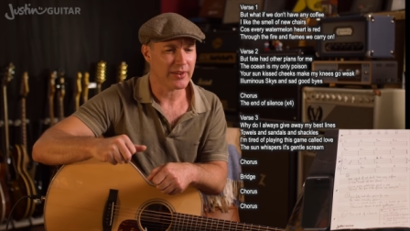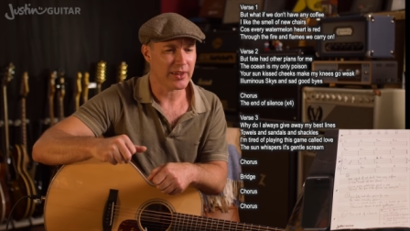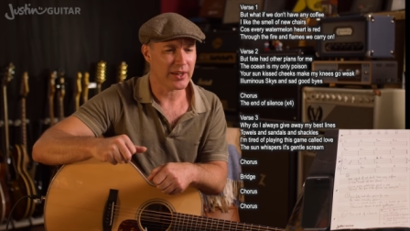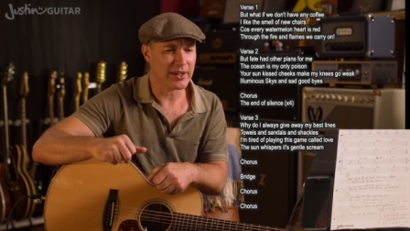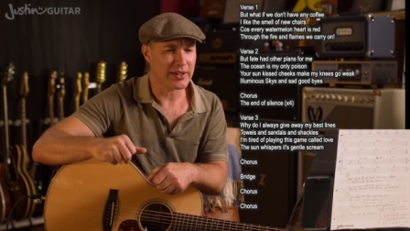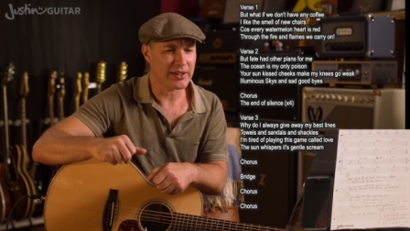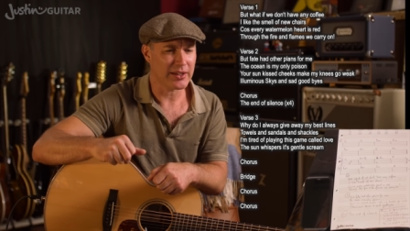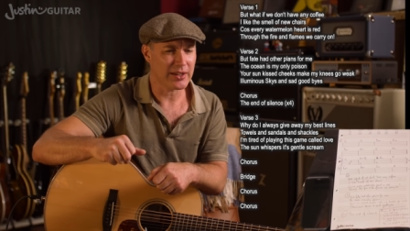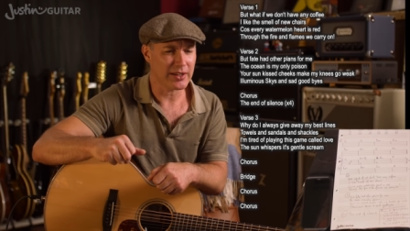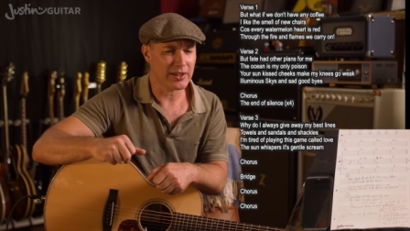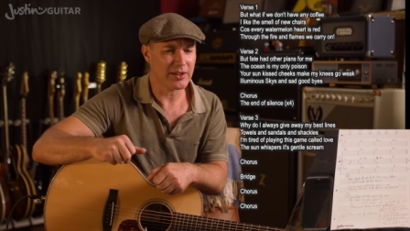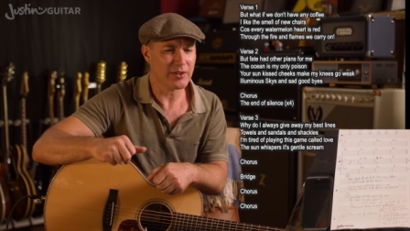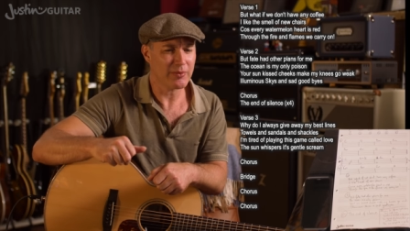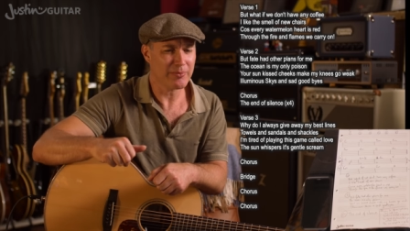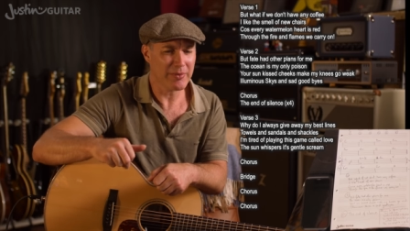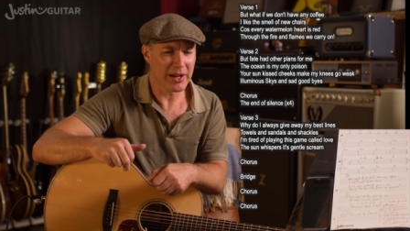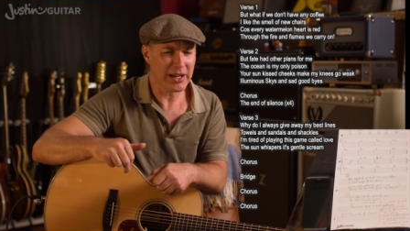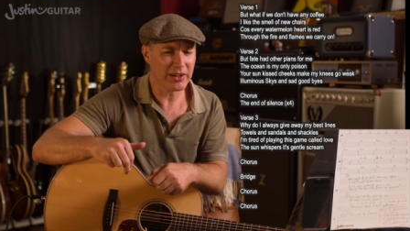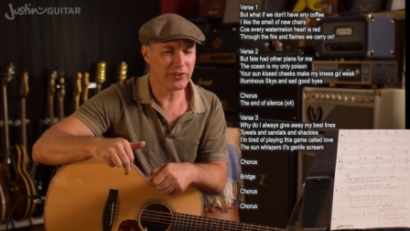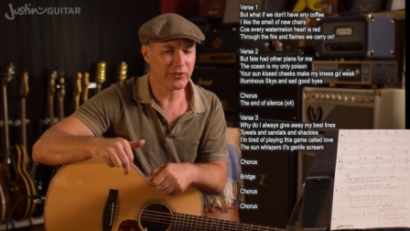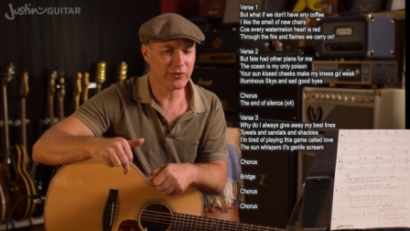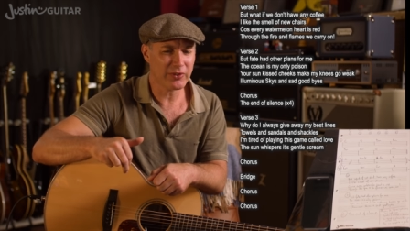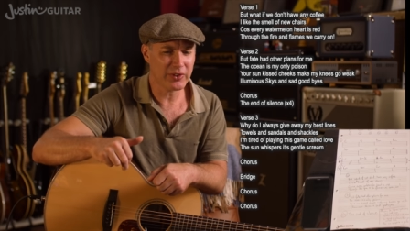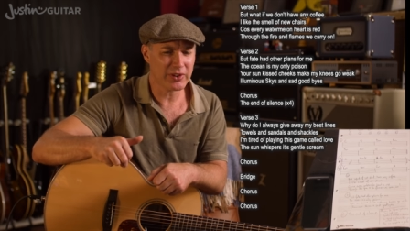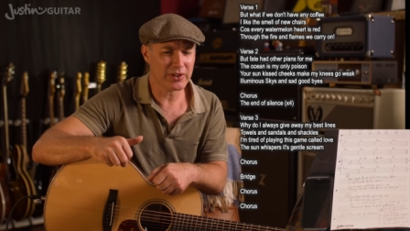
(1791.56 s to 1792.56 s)
and and it
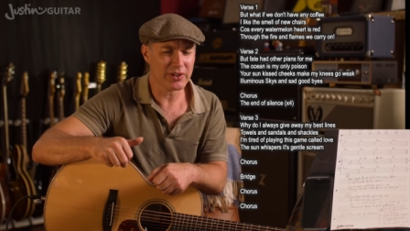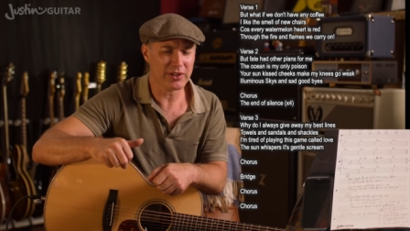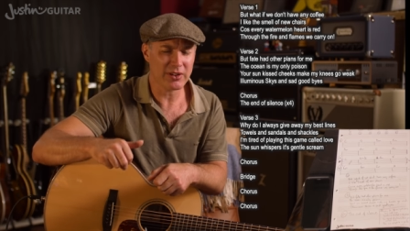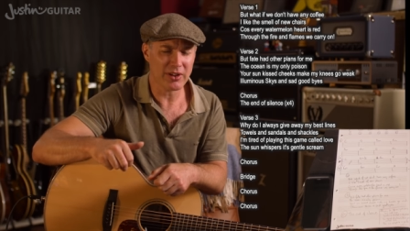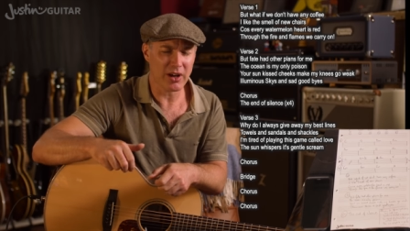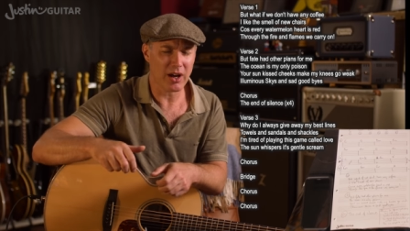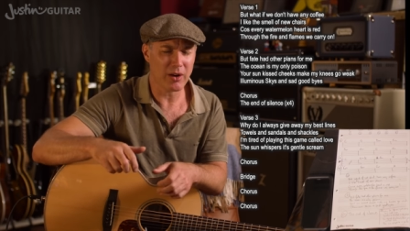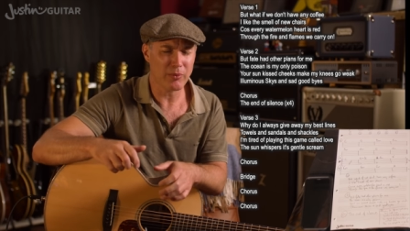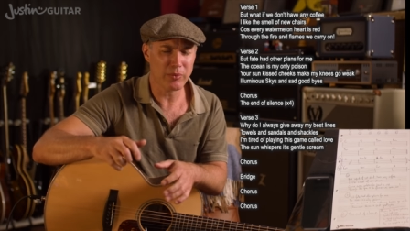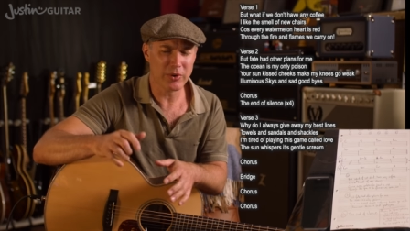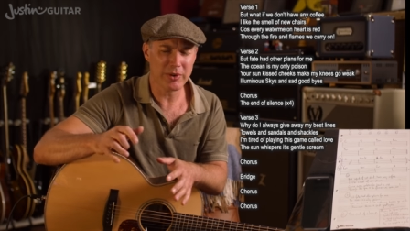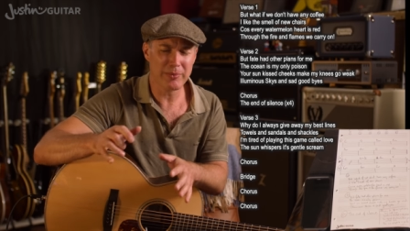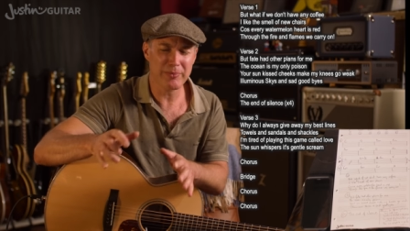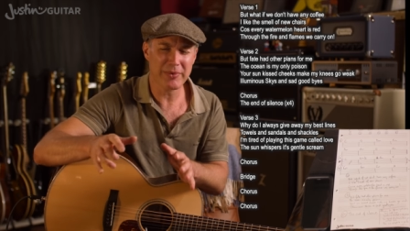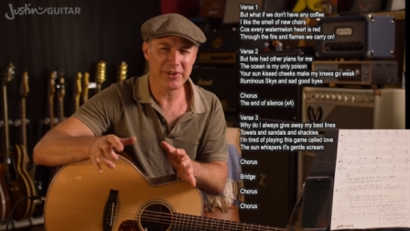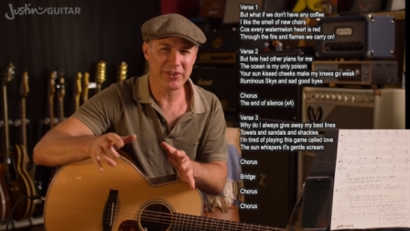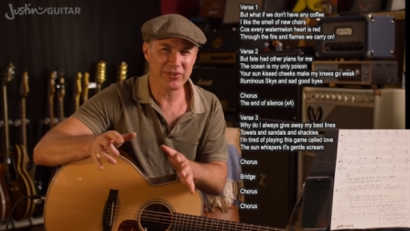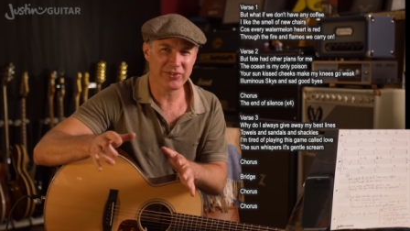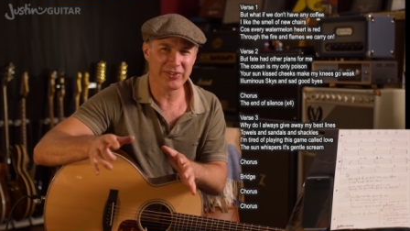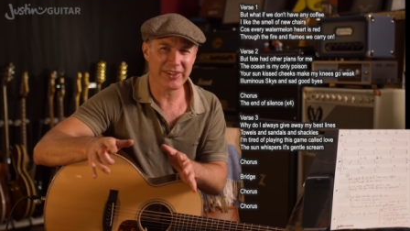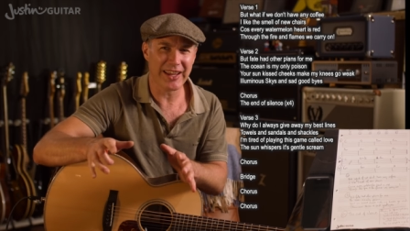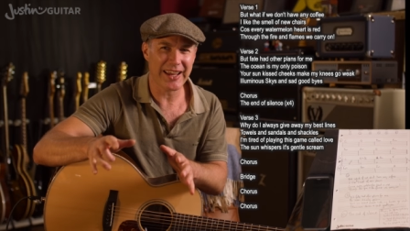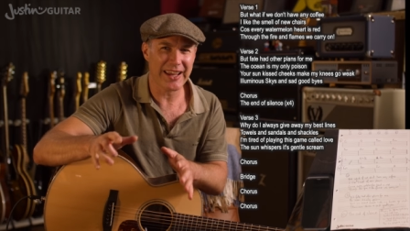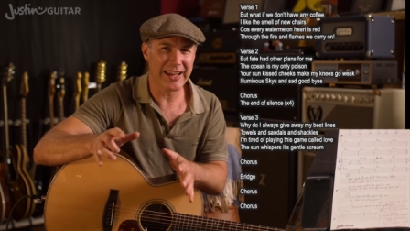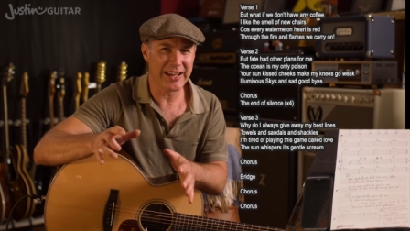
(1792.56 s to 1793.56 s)
makes for I wouldn't be
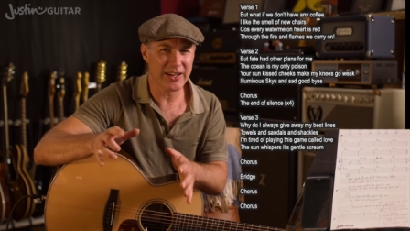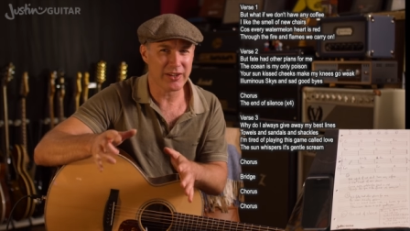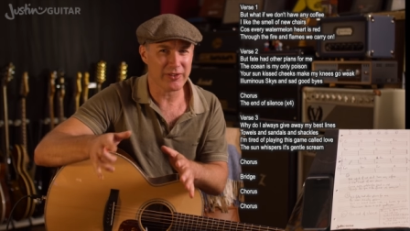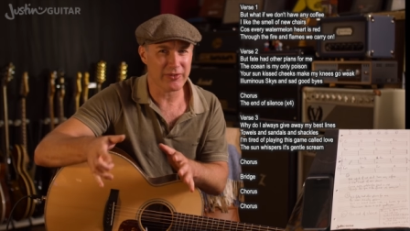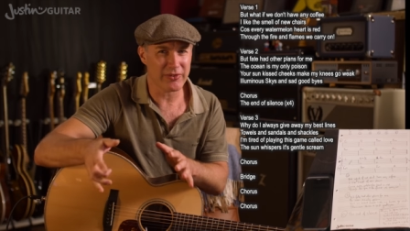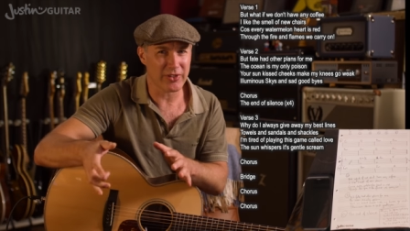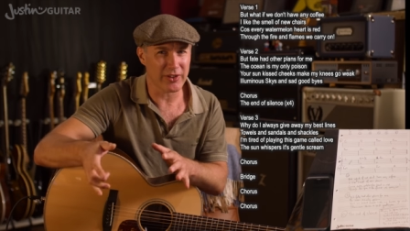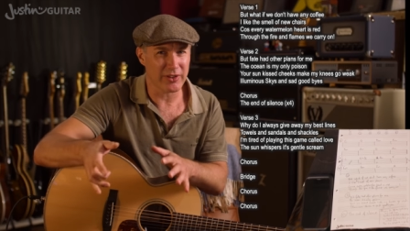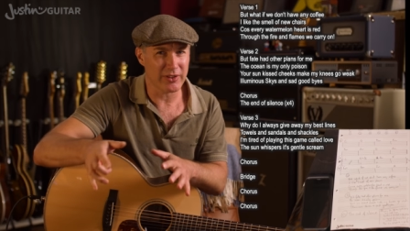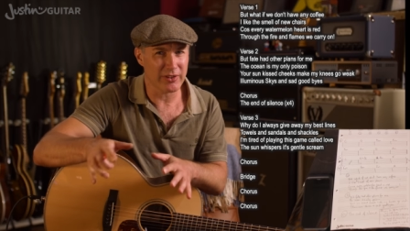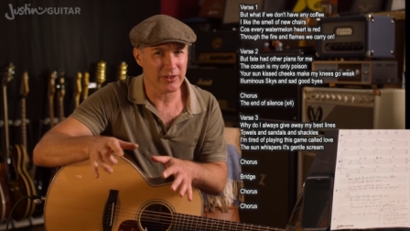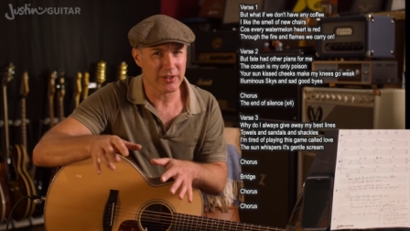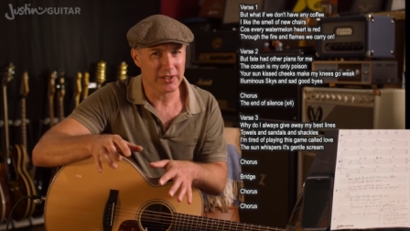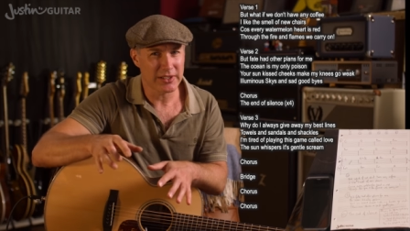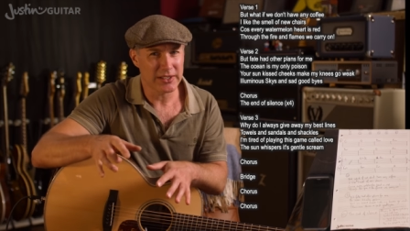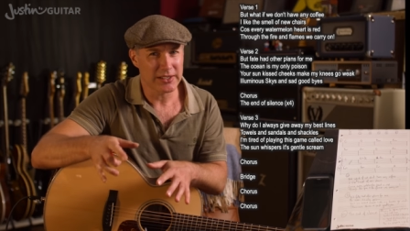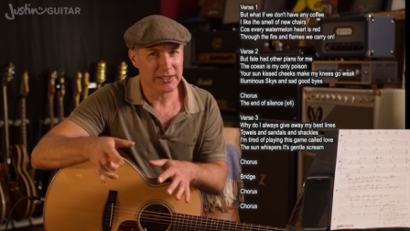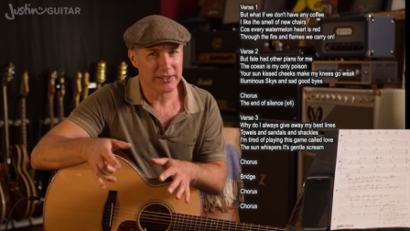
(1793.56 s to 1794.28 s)
scared of the